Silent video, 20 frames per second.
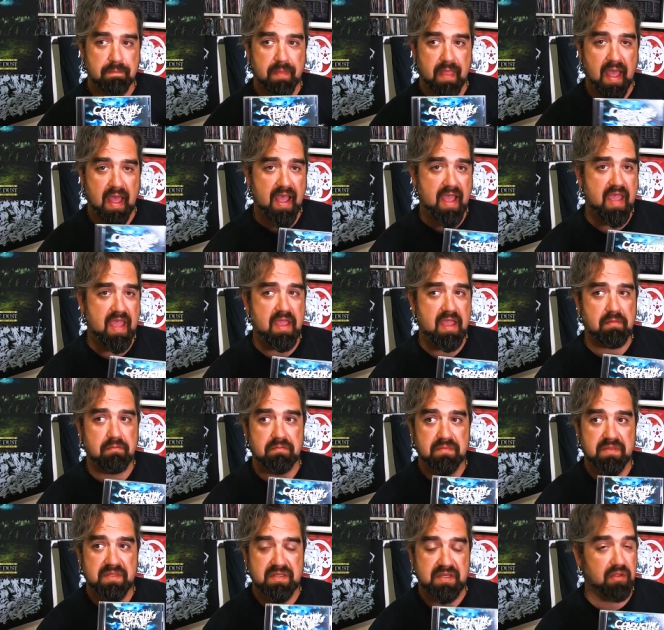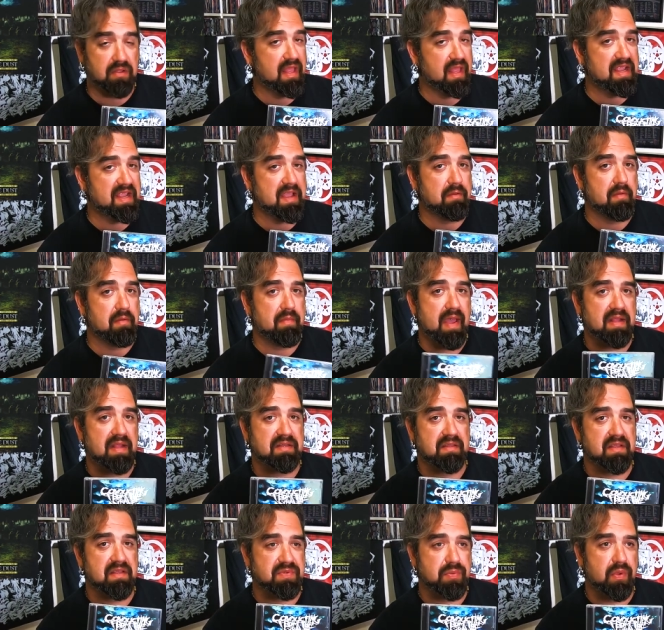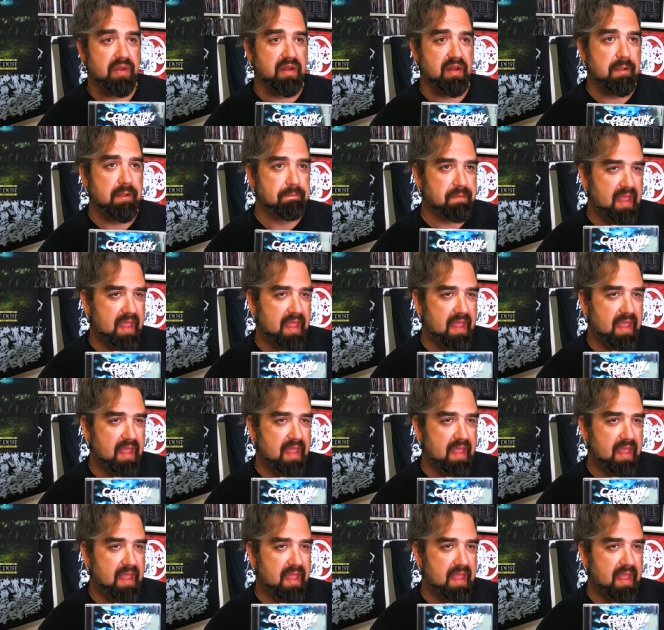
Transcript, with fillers: I still like coming back to this one.